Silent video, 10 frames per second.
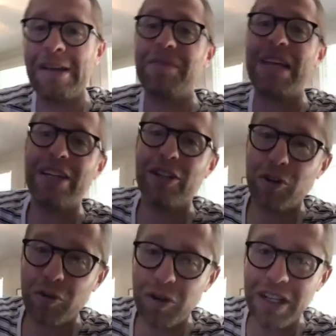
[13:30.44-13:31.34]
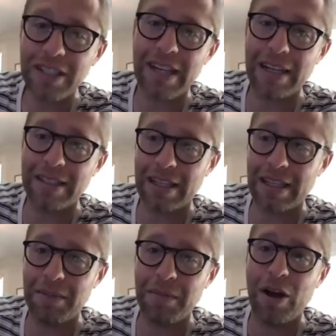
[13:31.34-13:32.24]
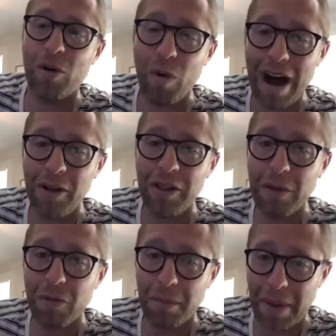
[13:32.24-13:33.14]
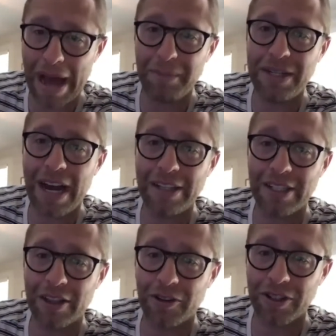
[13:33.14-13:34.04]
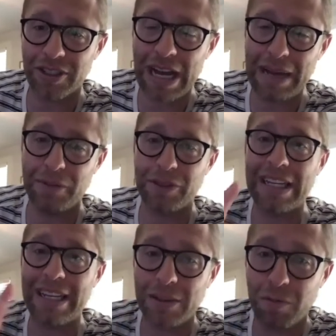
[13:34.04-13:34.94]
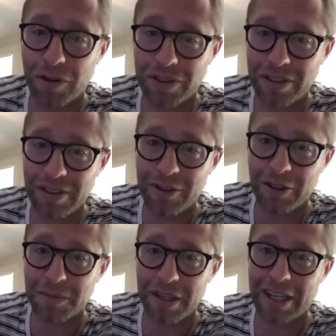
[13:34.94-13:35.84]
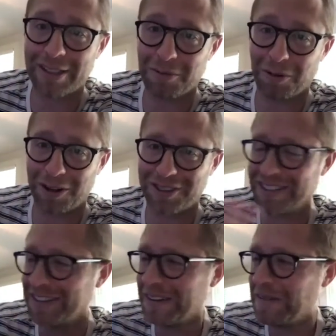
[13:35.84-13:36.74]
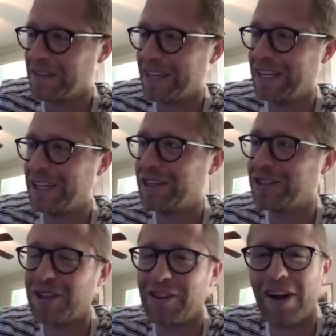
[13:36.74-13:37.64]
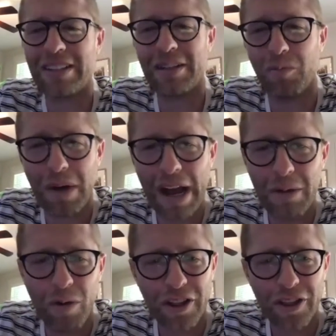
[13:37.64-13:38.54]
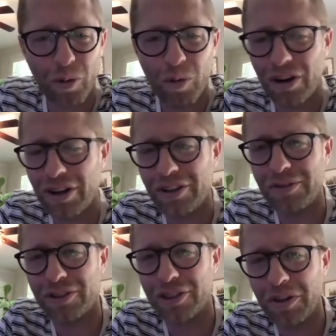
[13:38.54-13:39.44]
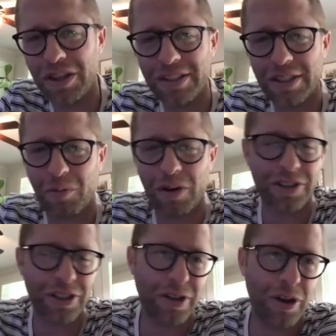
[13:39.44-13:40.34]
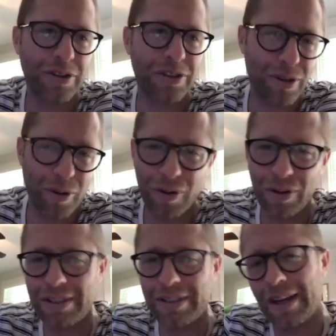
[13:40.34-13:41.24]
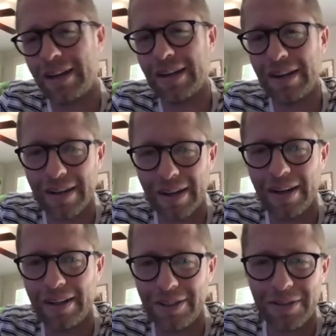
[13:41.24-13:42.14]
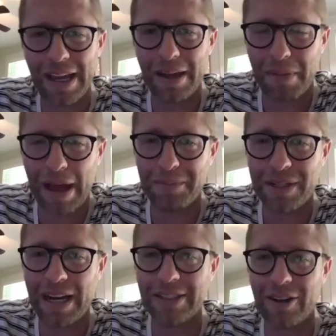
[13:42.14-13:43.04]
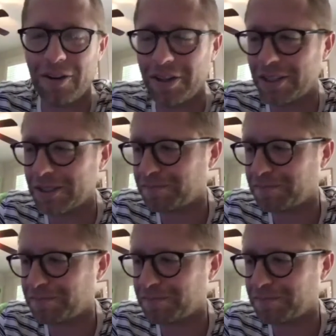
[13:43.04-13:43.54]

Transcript: and criticizing them while they were baptizing their disciples. It gets worse. Trust me, it gets worse. So, and they're asking, by what authority are you doing this? And where'd you go to school? And da da da da da. And you can't baptize and all this.